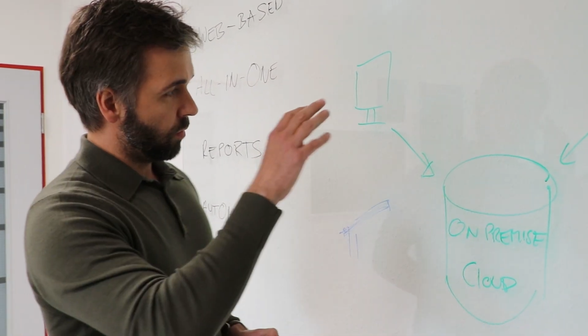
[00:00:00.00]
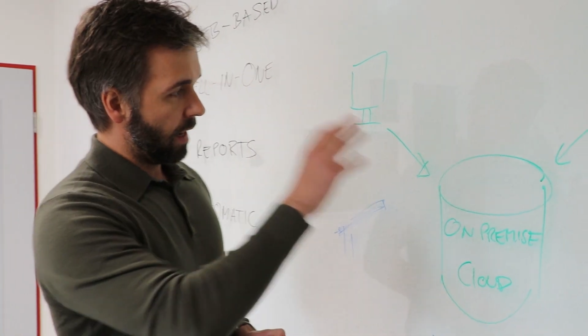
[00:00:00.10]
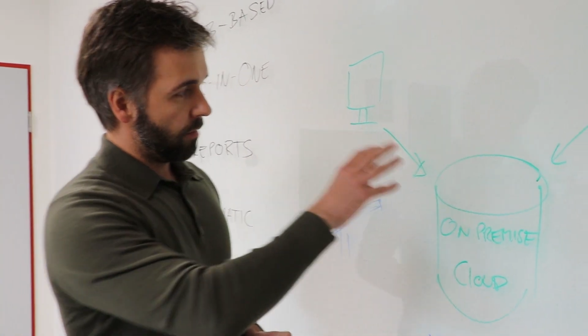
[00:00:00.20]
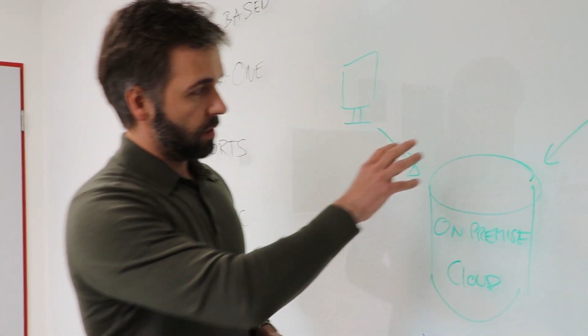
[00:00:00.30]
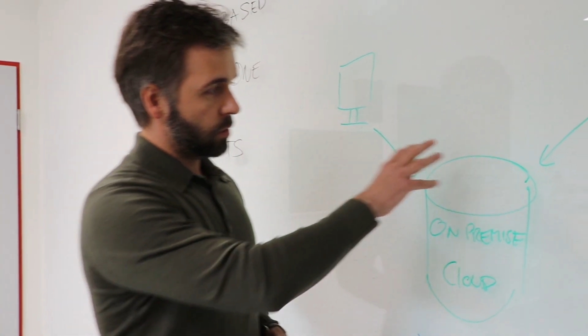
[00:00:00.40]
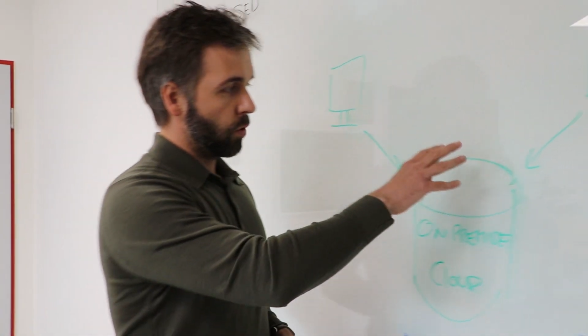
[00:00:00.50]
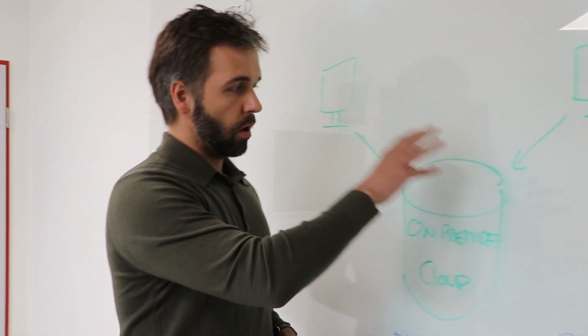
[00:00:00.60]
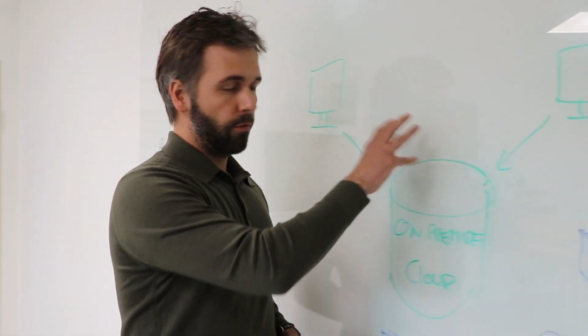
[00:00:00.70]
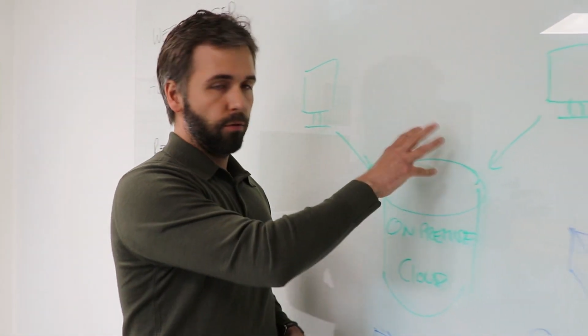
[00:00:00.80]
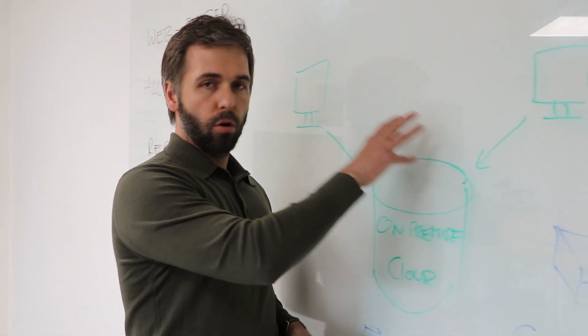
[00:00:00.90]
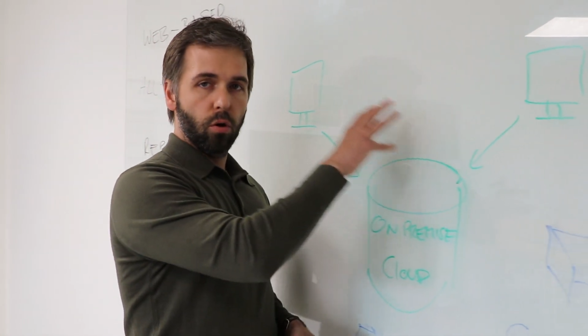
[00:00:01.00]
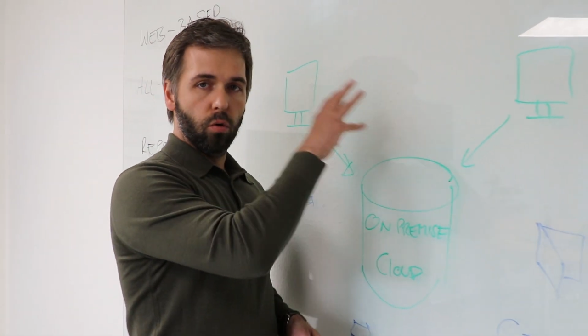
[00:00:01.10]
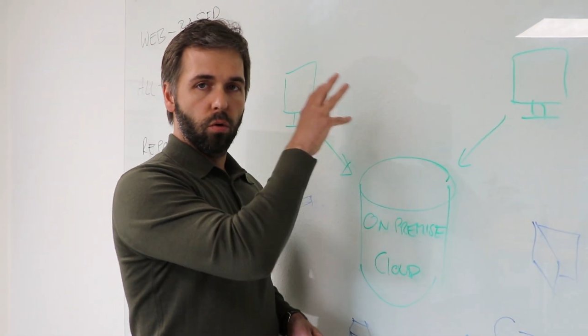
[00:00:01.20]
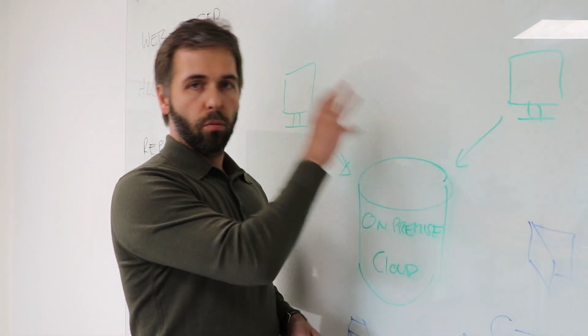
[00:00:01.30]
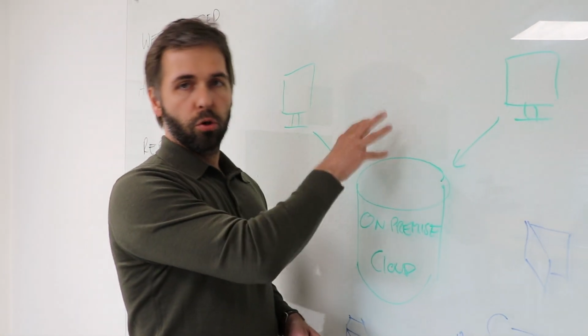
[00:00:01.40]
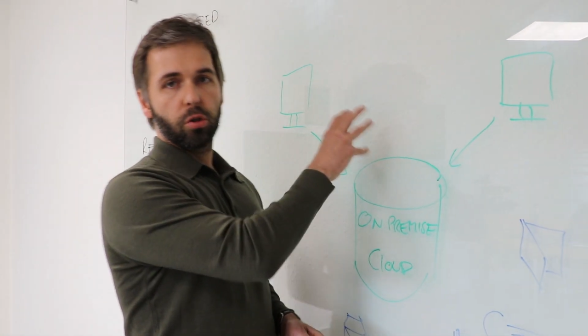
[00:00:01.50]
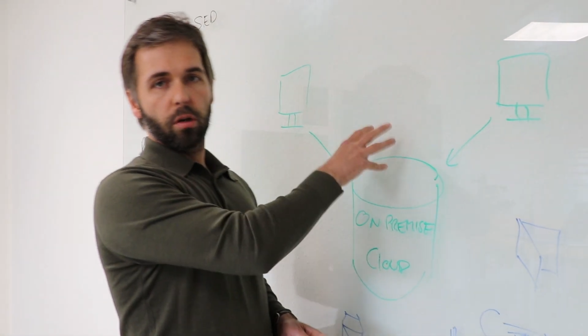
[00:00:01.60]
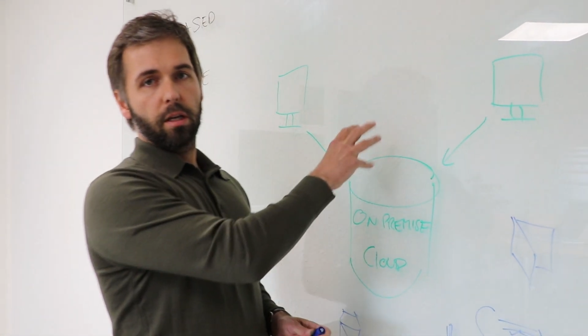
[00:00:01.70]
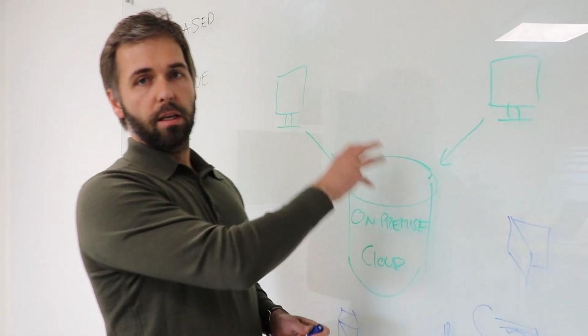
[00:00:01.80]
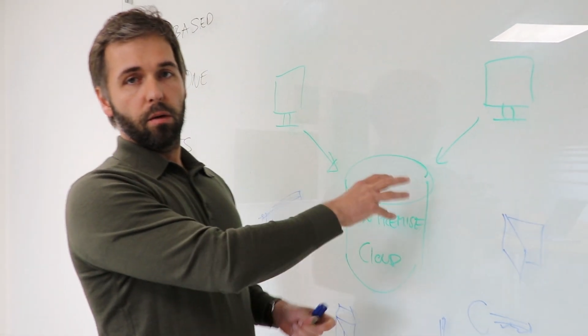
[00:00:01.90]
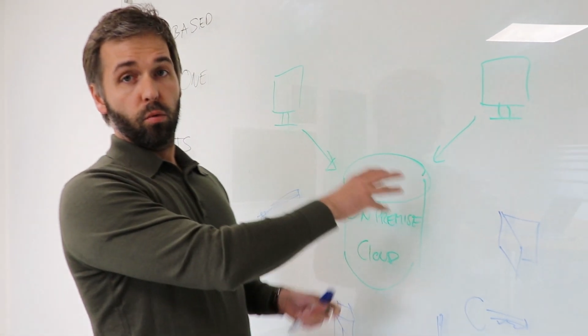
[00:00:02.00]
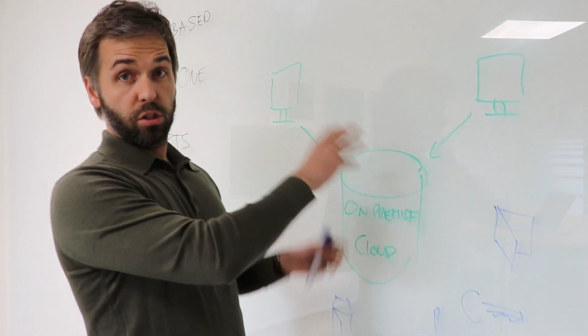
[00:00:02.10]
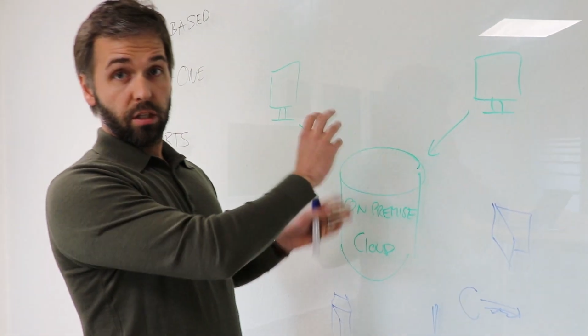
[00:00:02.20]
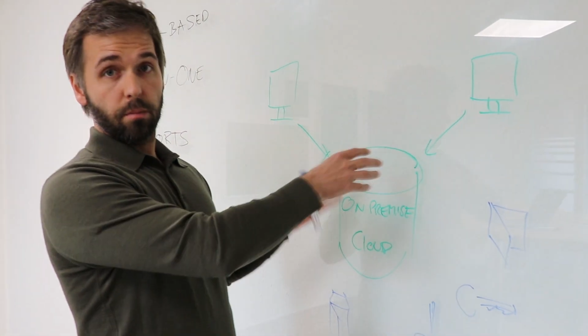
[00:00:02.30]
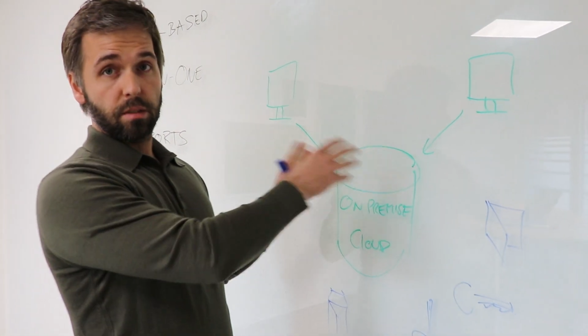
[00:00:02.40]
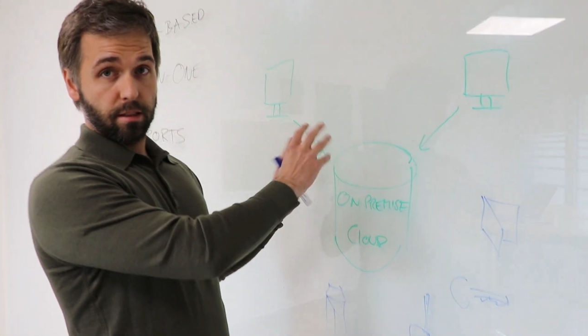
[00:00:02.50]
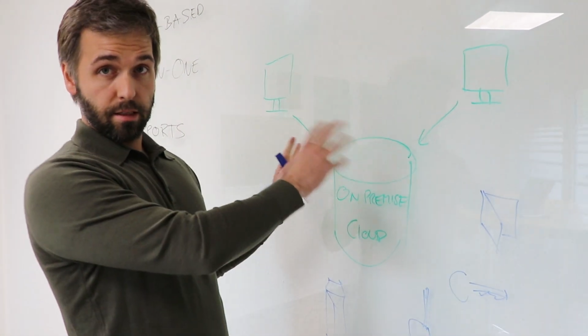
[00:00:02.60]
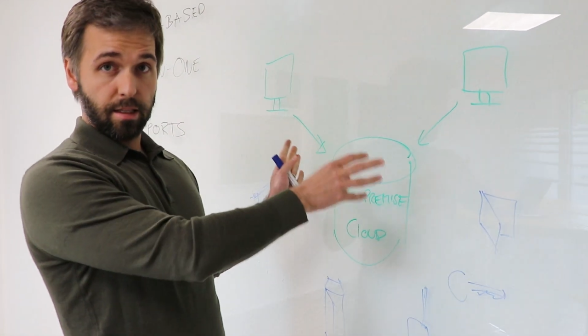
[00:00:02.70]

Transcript: we have this workflow module in here, which comes as a